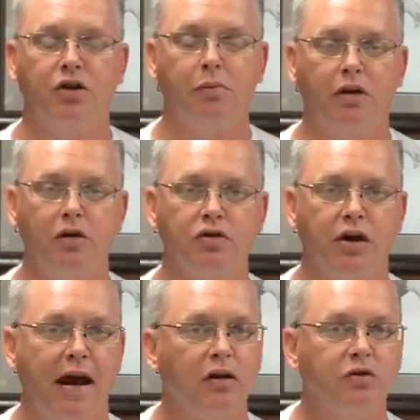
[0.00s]
Some of
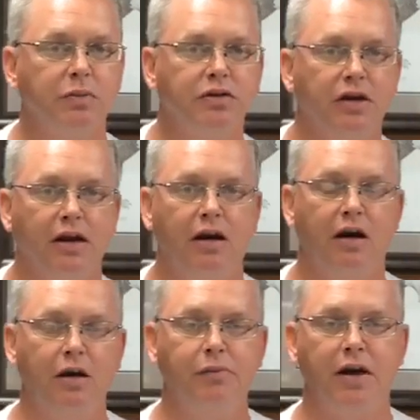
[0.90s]
those announcements and
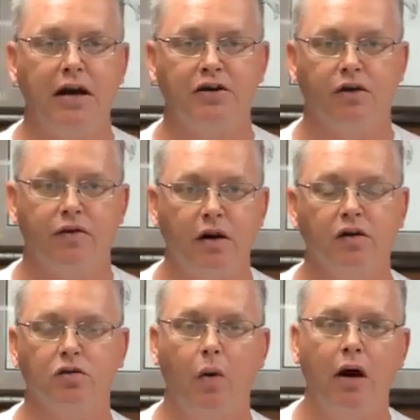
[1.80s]
uh, updates are
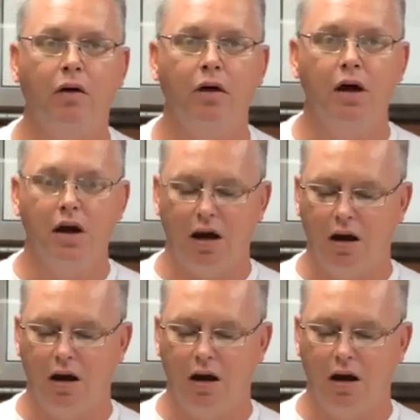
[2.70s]
there as well.